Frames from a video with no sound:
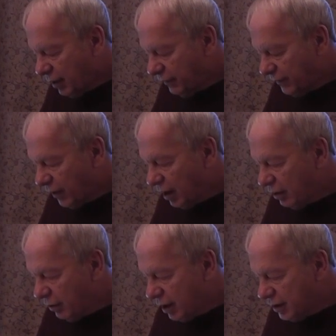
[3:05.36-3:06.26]

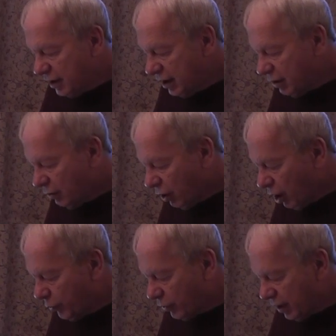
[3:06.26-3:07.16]
flyer ID and your
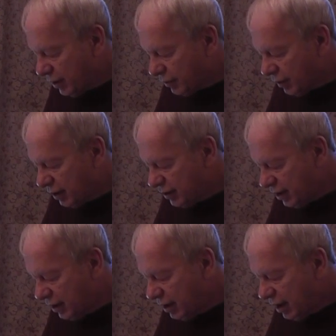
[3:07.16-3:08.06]
operator
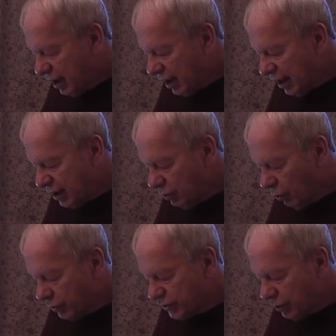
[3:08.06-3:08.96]
ID, and you
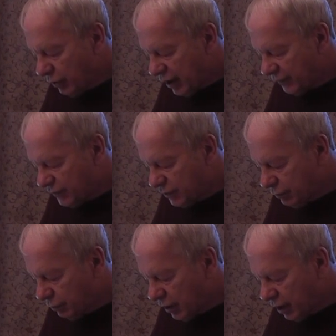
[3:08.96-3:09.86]
also have
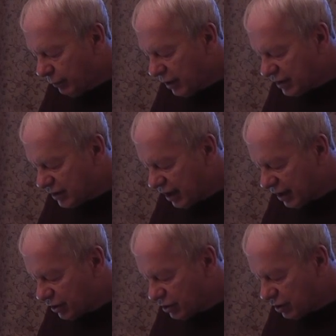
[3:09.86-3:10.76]
to
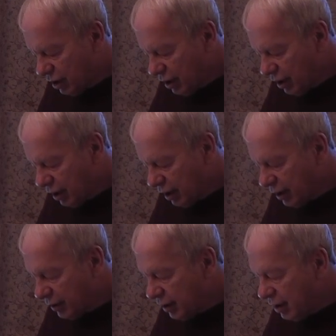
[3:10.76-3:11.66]
attach
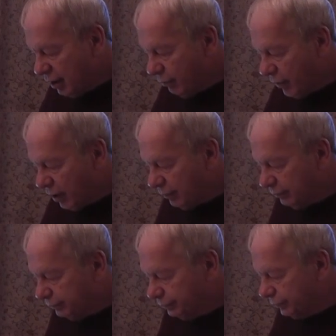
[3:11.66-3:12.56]
the number,
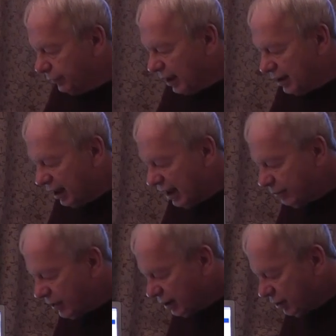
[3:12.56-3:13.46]
the
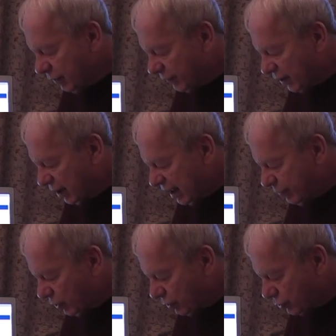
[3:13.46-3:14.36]
labeling. You have to
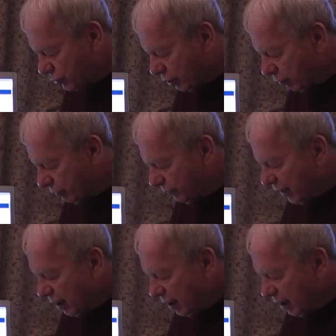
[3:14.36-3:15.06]
label your drone